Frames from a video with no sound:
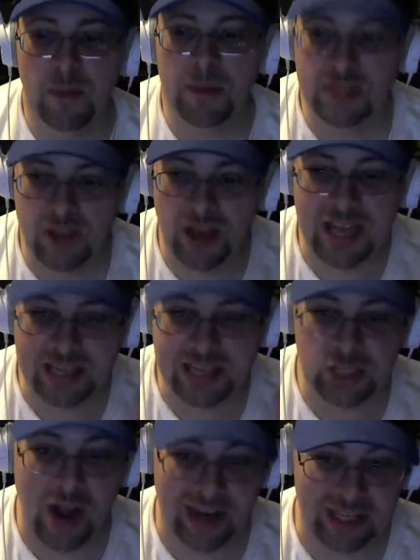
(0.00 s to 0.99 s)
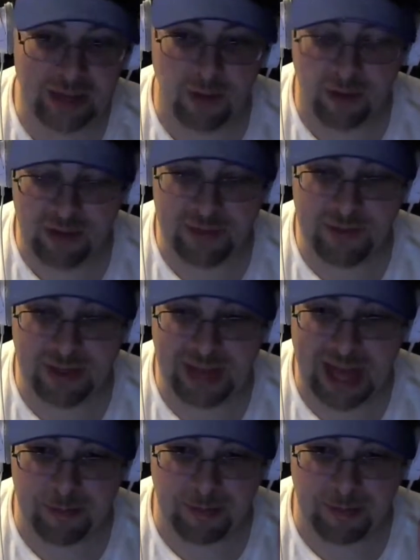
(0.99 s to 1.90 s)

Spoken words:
Scott is attractive. I'll give you that.